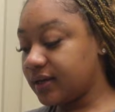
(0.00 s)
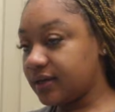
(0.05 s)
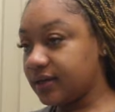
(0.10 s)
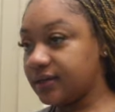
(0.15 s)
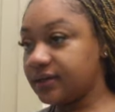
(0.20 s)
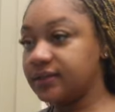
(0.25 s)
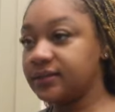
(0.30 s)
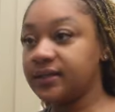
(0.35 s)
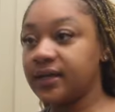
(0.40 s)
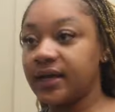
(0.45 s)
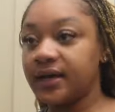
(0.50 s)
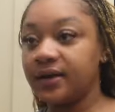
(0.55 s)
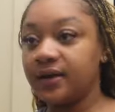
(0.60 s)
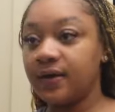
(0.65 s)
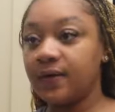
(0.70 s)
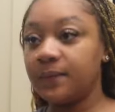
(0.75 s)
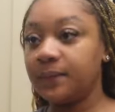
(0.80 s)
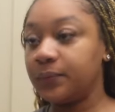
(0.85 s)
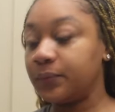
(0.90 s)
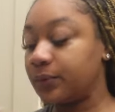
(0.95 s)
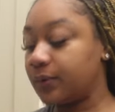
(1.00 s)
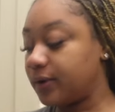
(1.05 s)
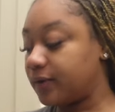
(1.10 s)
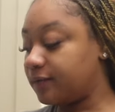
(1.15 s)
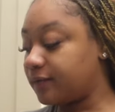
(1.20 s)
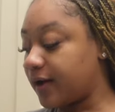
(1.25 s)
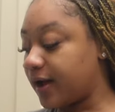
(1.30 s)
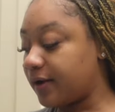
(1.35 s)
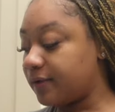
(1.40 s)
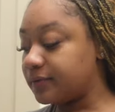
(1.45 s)
It is a couple of
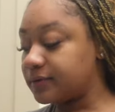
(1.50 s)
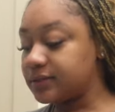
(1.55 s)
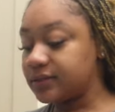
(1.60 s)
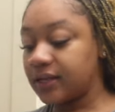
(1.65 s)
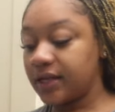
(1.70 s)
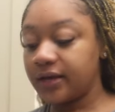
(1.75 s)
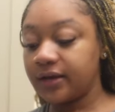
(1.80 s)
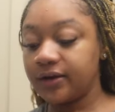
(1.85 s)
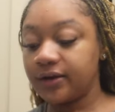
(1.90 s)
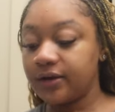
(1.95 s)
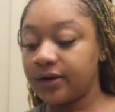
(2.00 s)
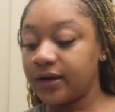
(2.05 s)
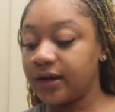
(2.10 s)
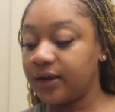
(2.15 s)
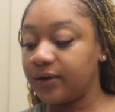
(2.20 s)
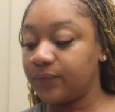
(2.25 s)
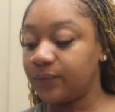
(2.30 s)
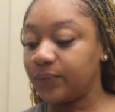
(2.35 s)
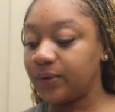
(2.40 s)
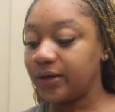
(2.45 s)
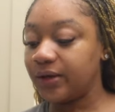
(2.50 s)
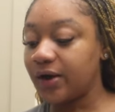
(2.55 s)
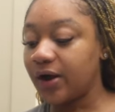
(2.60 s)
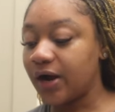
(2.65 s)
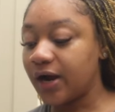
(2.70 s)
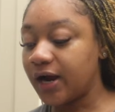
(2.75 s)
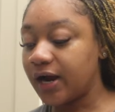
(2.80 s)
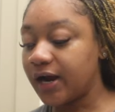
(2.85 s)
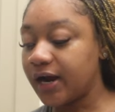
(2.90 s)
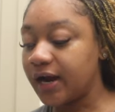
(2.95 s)
hours later, and we
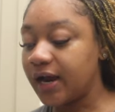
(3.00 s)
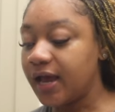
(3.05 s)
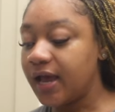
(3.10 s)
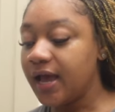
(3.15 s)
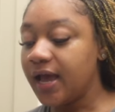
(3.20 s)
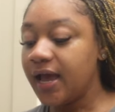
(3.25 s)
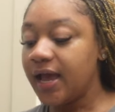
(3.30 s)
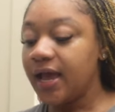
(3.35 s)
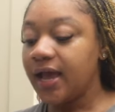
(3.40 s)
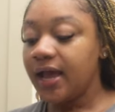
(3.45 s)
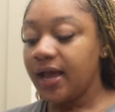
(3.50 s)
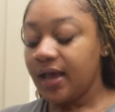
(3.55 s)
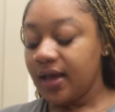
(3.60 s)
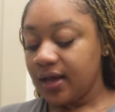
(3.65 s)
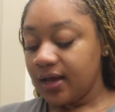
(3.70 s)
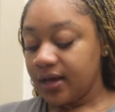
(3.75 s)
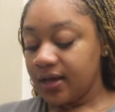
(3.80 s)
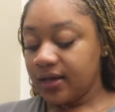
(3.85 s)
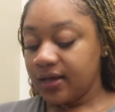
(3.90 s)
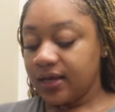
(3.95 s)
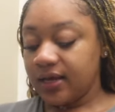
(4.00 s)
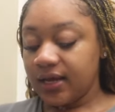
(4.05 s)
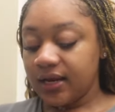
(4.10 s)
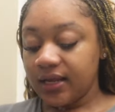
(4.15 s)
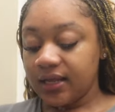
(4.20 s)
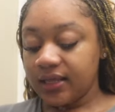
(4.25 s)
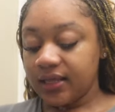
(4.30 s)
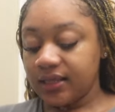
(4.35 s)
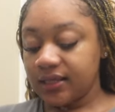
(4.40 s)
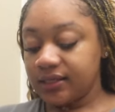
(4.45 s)
are
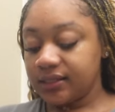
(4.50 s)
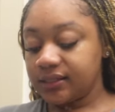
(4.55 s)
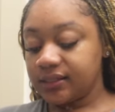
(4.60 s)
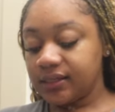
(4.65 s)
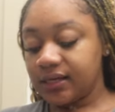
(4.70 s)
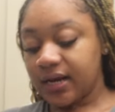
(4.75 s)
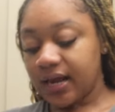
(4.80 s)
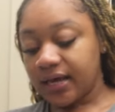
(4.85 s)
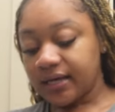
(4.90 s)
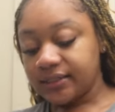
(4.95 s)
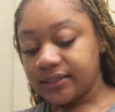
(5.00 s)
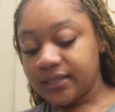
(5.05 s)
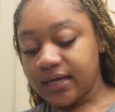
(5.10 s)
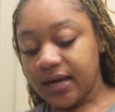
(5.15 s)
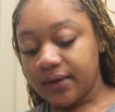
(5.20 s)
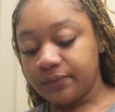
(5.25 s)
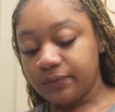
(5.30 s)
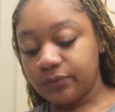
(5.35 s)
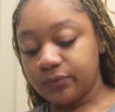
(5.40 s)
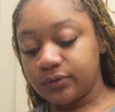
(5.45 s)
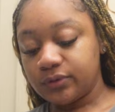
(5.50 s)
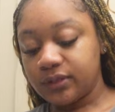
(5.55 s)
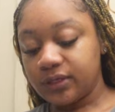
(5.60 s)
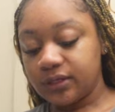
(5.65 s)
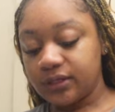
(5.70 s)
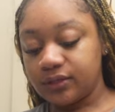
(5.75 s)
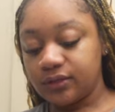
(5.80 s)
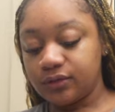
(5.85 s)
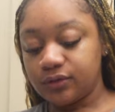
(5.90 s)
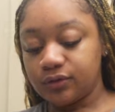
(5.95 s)
getting this nighttime
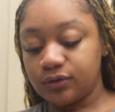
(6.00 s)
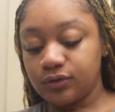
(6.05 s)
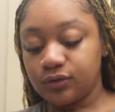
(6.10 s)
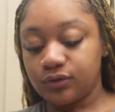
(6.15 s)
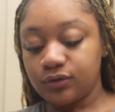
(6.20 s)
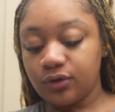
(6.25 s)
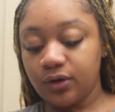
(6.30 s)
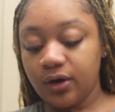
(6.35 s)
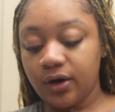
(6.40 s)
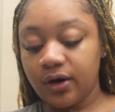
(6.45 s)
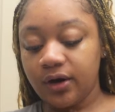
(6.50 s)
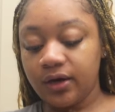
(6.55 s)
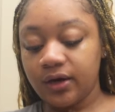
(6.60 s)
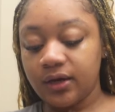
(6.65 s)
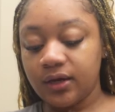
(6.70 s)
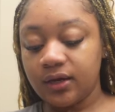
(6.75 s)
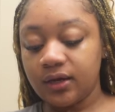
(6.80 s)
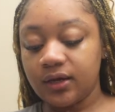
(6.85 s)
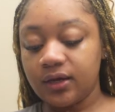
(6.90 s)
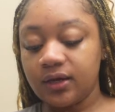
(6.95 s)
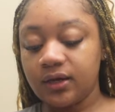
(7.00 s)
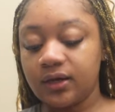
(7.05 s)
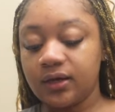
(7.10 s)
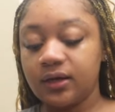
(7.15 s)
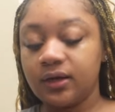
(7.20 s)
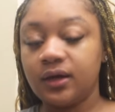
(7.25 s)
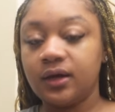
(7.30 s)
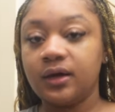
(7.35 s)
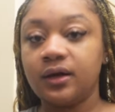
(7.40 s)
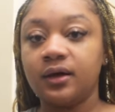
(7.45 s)
routine
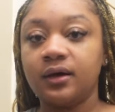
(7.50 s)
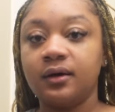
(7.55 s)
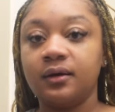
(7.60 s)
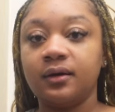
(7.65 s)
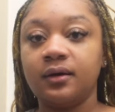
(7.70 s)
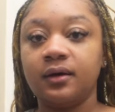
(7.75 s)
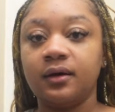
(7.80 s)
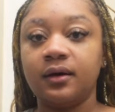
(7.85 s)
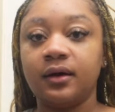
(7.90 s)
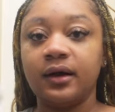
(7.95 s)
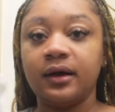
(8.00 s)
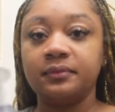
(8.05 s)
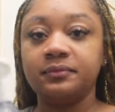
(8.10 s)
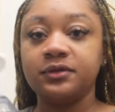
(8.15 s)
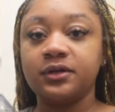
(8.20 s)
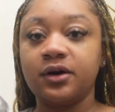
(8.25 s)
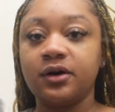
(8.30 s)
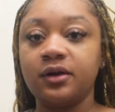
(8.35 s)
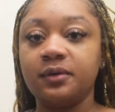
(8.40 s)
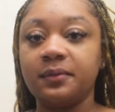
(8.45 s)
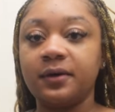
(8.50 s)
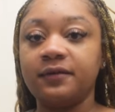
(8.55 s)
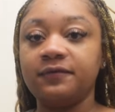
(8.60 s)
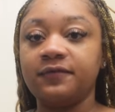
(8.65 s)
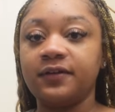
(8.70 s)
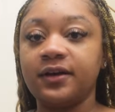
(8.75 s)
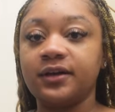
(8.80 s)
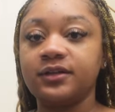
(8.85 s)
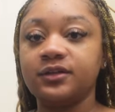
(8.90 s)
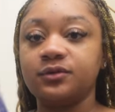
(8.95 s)
started. I'm toning my
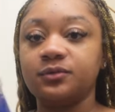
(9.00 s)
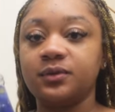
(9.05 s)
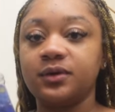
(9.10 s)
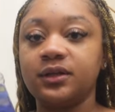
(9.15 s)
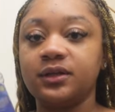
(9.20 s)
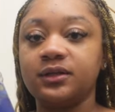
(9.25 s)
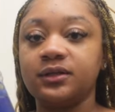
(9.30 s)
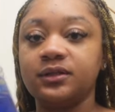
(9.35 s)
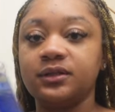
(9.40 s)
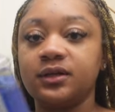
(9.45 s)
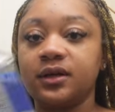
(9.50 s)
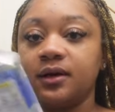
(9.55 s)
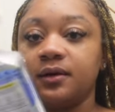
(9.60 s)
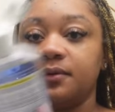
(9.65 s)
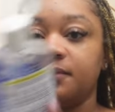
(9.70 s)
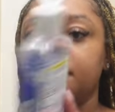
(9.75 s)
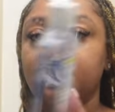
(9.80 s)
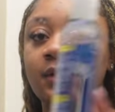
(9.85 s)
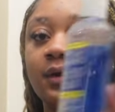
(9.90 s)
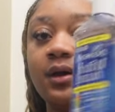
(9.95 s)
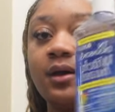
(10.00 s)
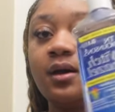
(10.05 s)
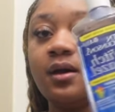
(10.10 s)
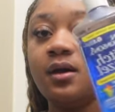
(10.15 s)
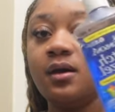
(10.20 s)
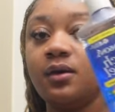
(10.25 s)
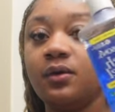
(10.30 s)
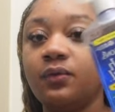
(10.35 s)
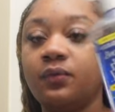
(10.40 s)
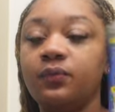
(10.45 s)
face with some
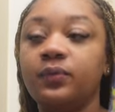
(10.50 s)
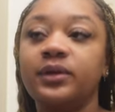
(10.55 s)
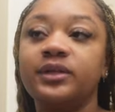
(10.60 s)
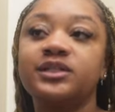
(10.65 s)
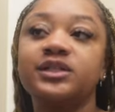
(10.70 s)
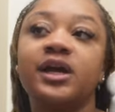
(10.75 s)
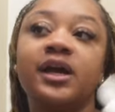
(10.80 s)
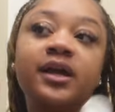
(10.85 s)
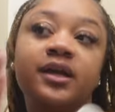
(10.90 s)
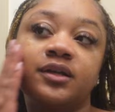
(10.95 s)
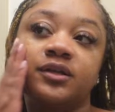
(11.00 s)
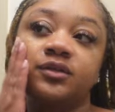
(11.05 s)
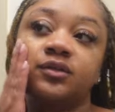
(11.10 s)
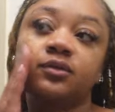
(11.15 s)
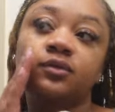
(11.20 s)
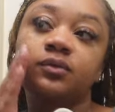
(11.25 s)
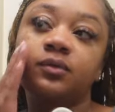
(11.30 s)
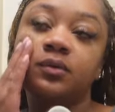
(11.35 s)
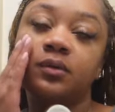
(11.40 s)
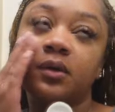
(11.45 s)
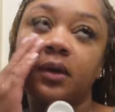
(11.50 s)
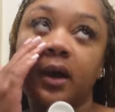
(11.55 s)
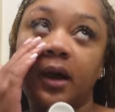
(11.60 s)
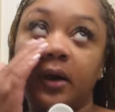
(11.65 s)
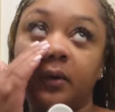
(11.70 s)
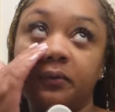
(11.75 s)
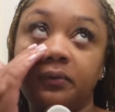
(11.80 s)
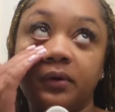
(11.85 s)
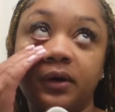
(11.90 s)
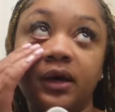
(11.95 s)
witch hazel.
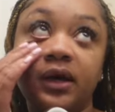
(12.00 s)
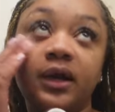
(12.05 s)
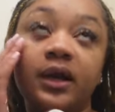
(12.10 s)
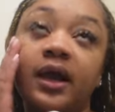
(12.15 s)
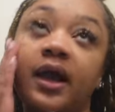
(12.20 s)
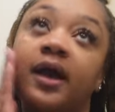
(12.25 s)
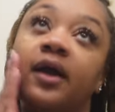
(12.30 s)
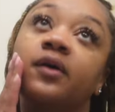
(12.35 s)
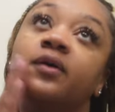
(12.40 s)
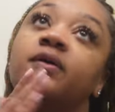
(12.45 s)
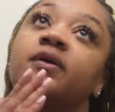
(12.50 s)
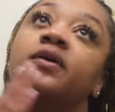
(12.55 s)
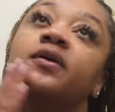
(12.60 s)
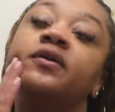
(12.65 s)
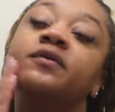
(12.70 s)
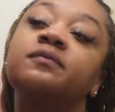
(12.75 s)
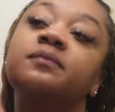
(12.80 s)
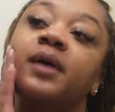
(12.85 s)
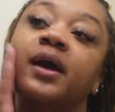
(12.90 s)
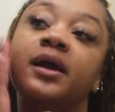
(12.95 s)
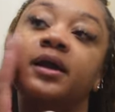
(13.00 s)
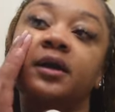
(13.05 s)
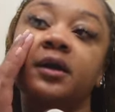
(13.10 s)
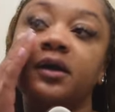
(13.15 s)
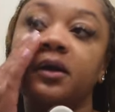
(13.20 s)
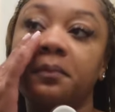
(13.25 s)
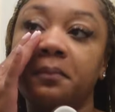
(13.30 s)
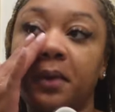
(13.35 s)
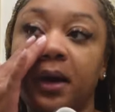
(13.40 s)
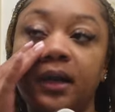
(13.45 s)
I ran out of my
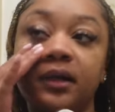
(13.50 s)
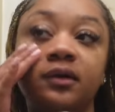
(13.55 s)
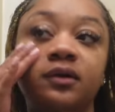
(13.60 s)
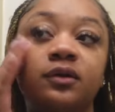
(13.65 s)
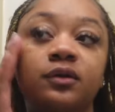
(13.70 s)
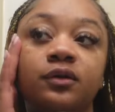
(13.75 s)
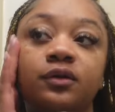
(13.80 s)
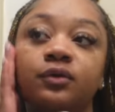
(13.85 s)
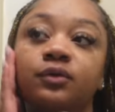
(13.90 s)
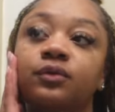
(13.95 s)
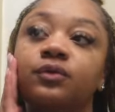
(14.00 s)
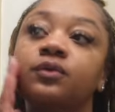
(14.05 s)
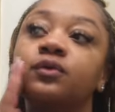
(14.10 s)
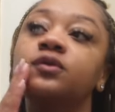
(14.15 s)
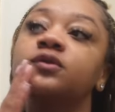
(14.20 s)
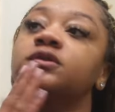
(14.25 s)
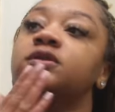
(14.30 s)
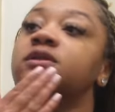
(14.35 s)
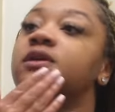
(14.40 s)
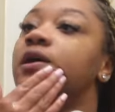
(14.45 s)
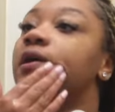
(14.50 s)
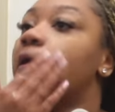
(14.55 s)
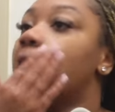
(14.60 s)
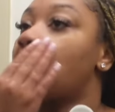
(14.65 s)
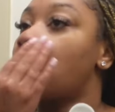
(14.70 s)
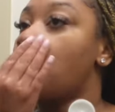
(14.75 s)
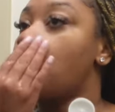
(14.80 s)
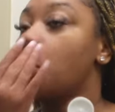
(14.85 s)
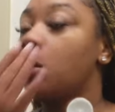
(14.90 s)
good molecules, so